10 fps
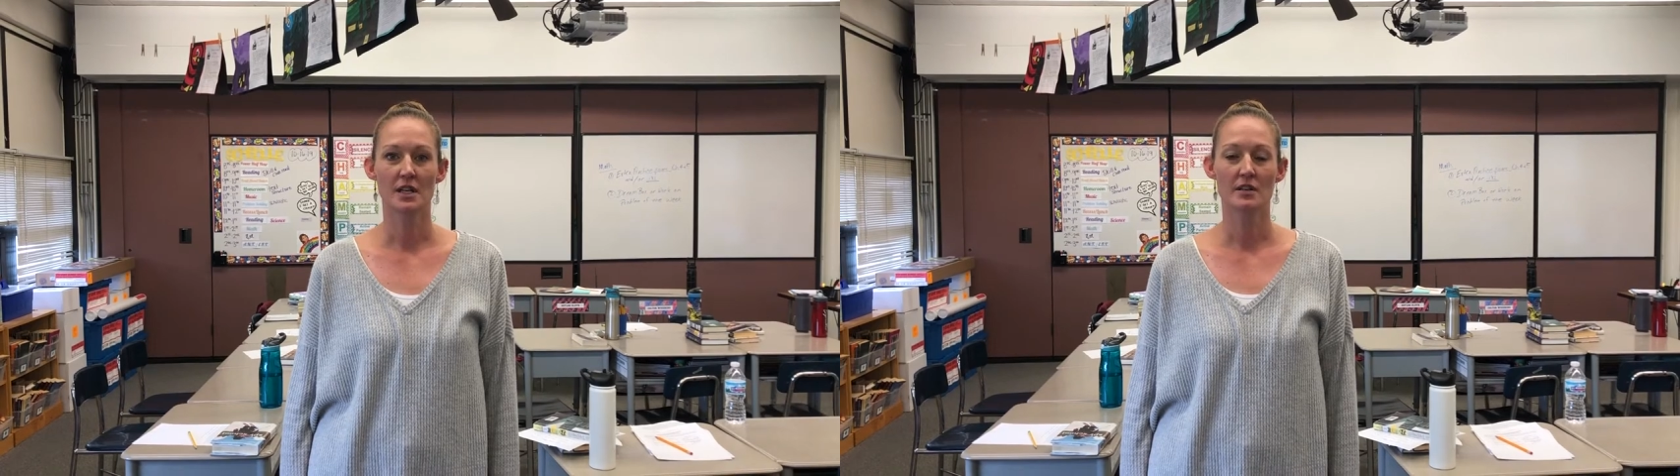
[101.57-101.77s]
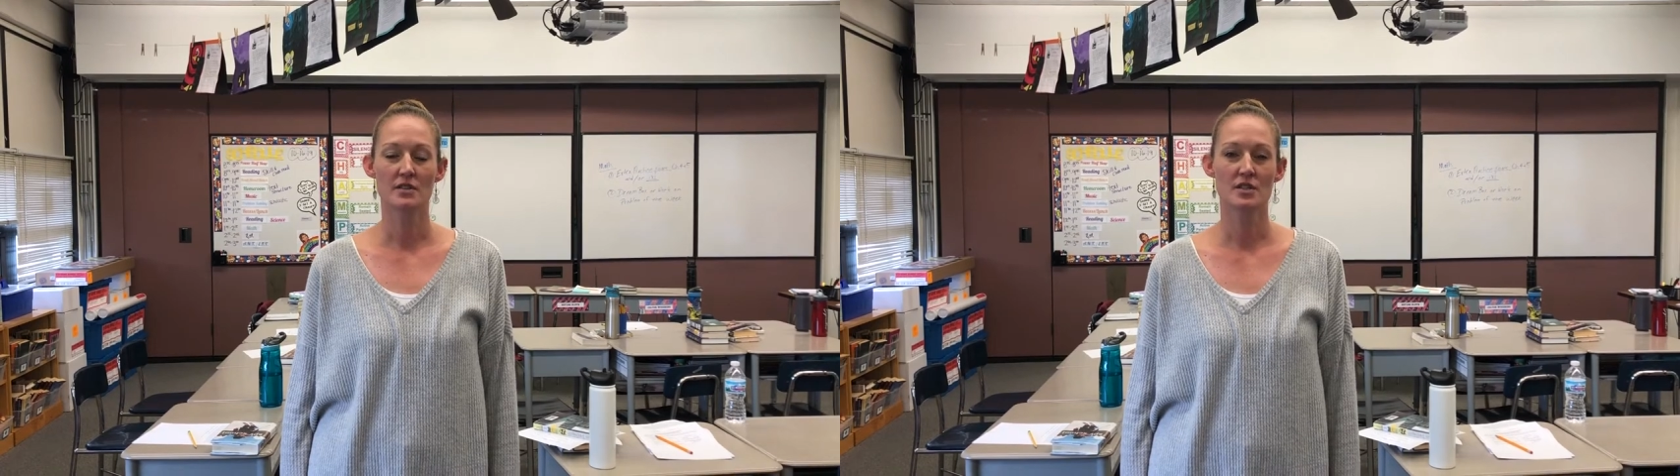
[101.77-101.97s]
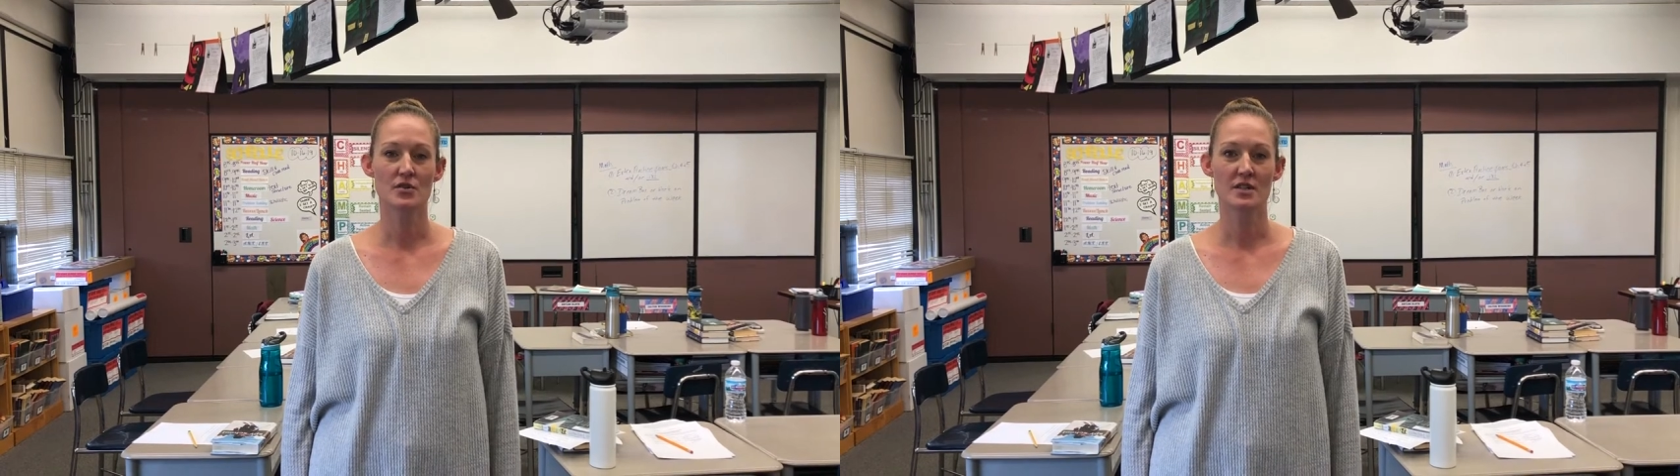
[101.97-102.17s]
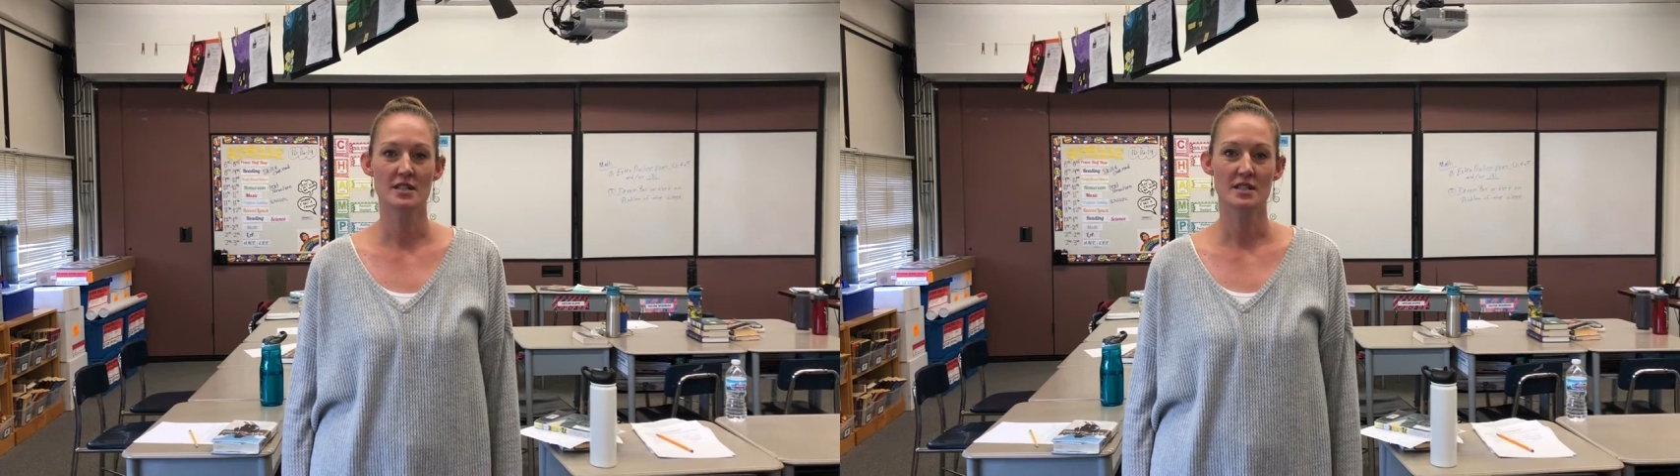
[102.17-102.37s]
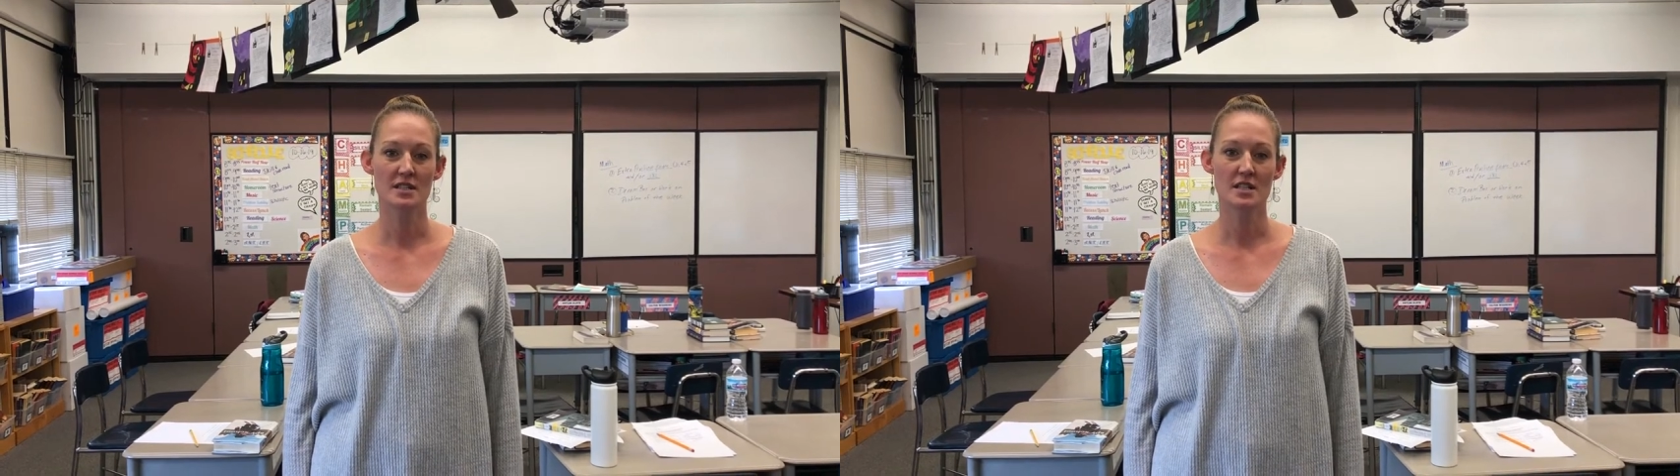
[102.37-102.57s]
gives
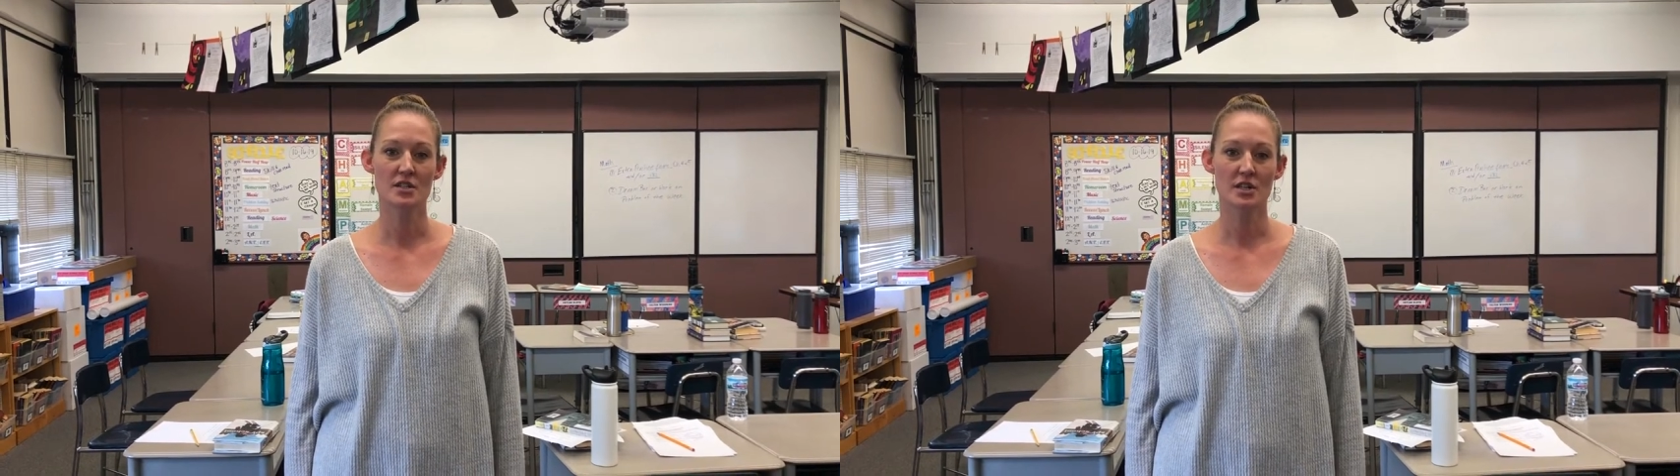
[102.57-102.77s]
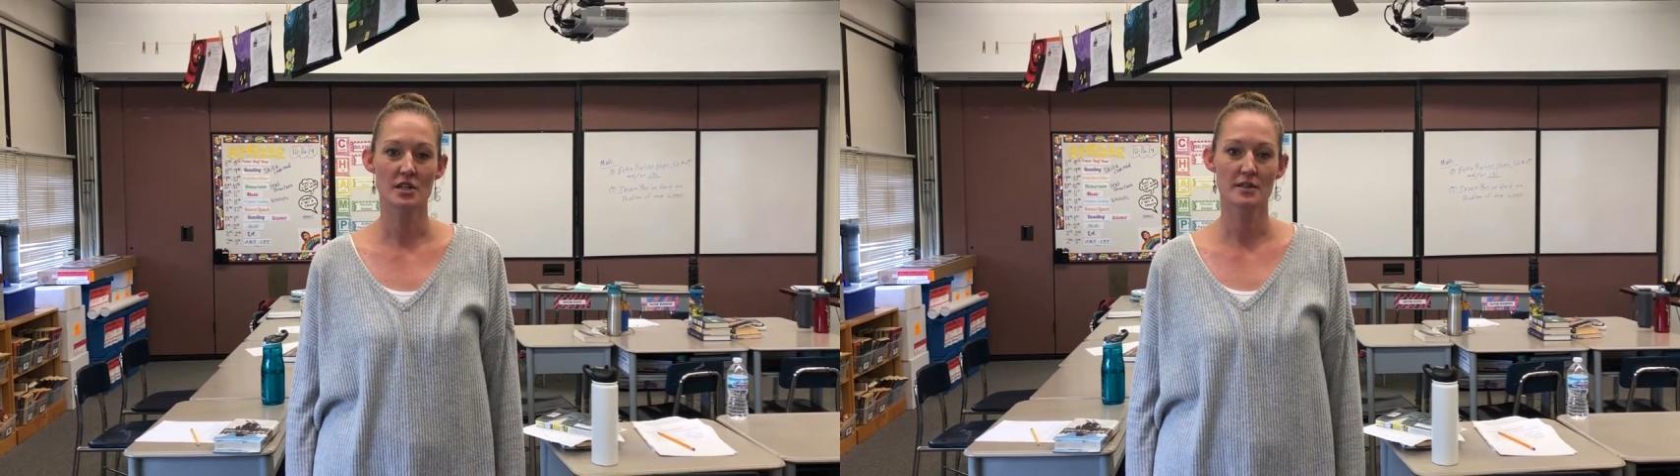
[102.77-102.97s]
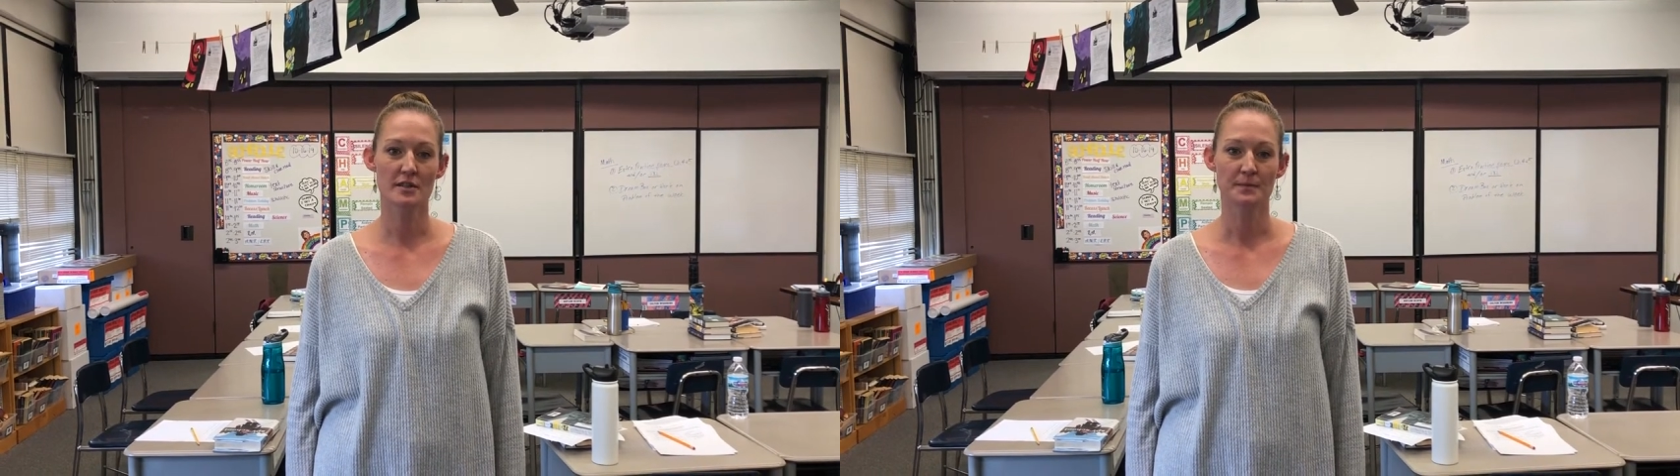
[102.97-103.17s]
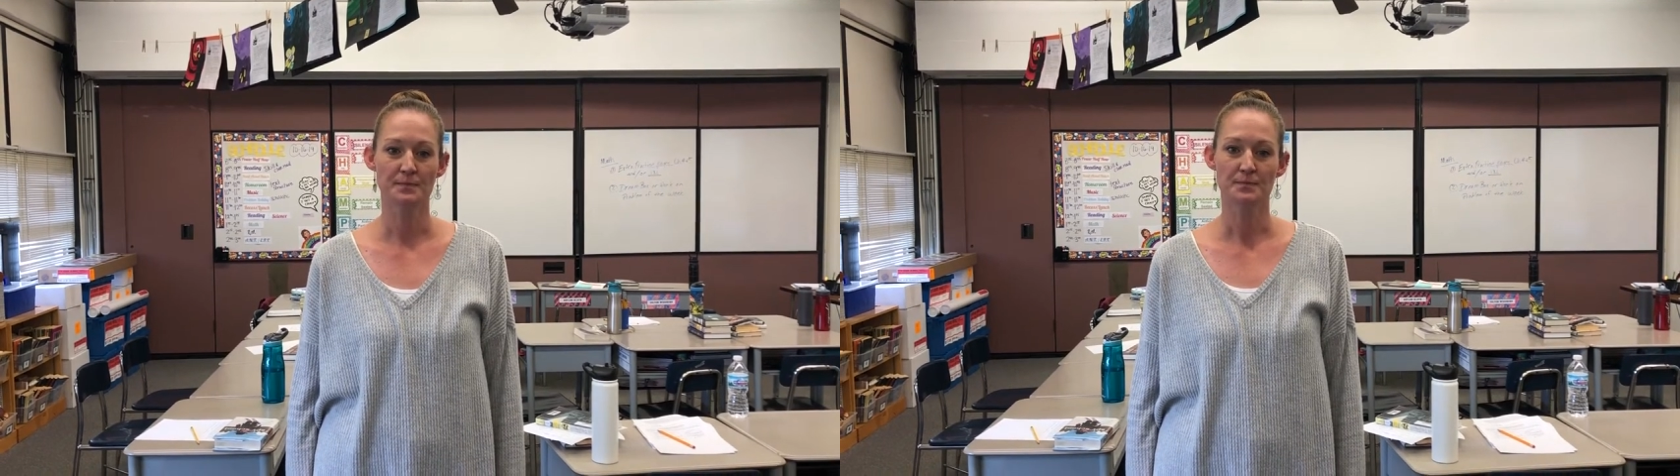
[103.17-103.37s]
students and teachers